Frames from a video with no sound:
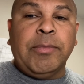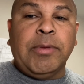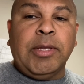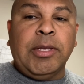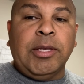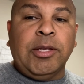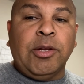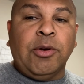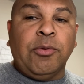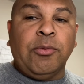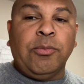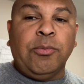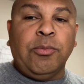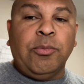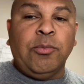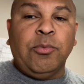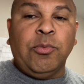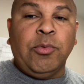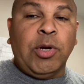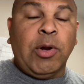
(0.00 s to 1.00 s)
you know
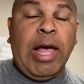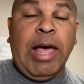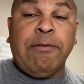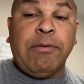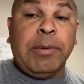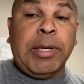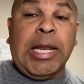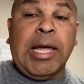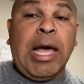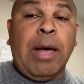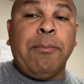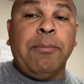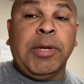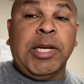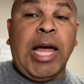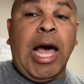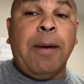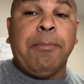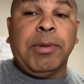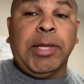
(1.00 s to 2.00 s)
we don't have a monop-
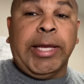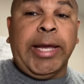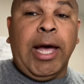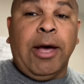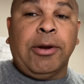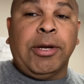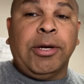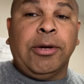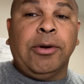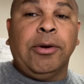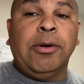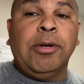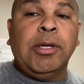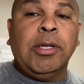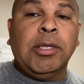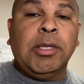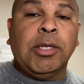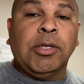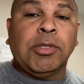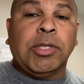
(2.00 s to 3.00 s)
monopoly out here.
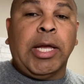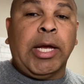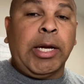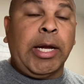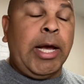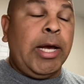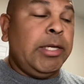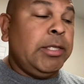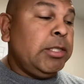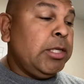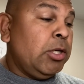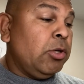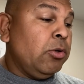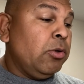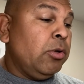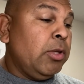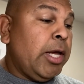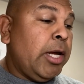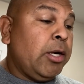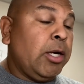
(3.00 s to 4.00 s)
There's a lot of guys that
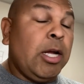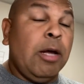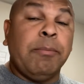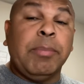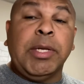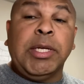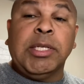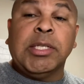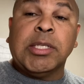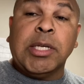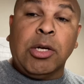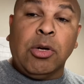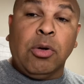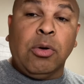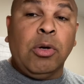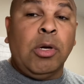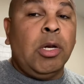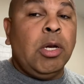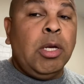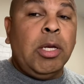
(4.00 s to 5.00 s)
are a lot of companies that
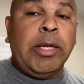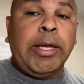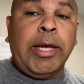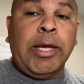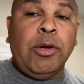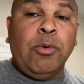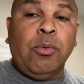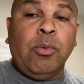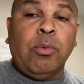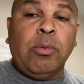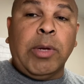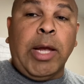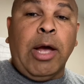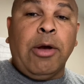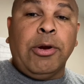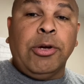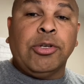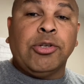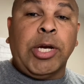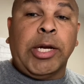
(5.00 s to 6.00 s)
are hey out
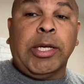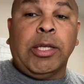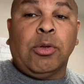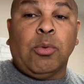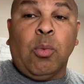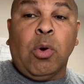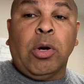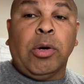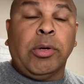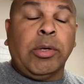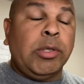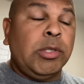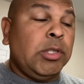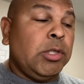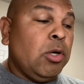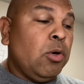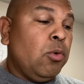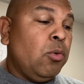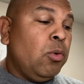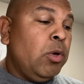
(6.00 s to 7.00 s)
here trying to get the work.
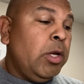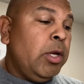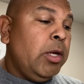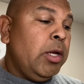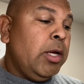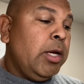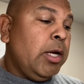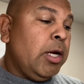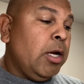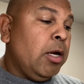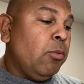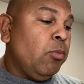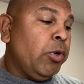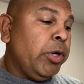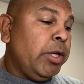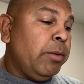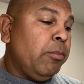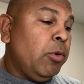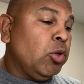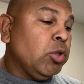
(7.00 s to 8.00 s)
So um, we're
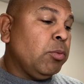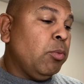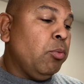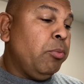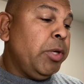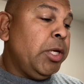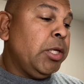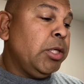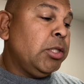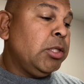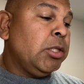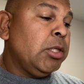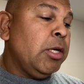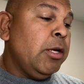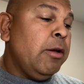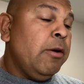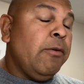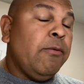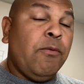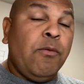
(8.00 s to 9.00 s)
getting multiple bids
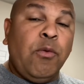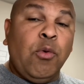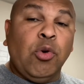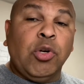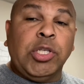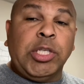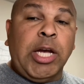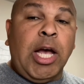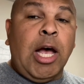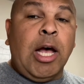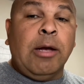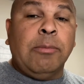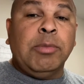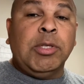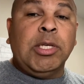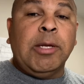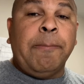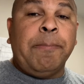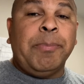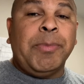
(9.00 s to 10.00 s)
for
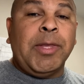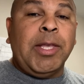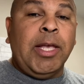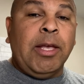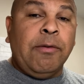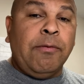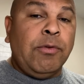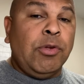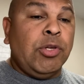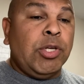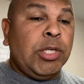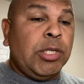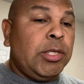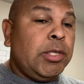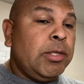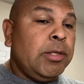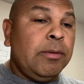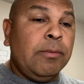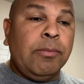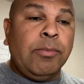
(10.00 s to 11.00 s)
jobs. If you
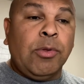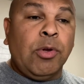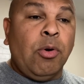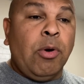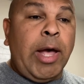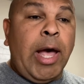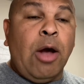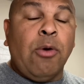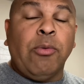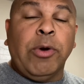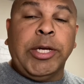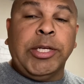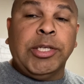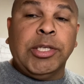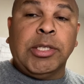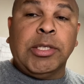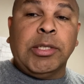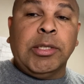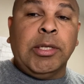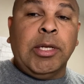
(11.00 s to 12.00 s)
just throw an
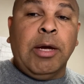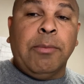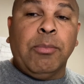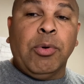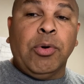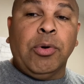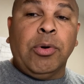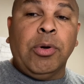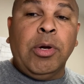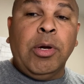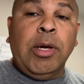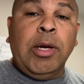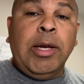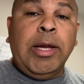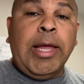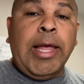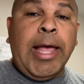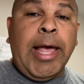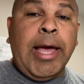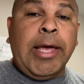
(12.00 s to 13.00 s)
outrageous number
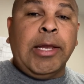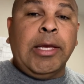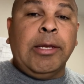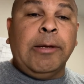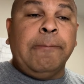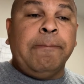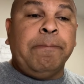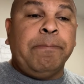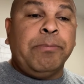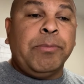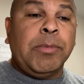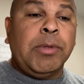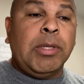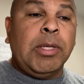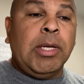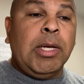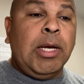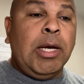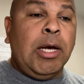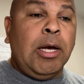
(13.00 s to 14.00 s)
at it,
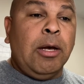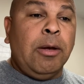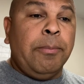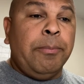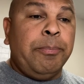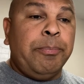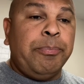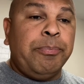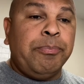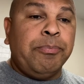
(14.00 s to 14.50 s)
um,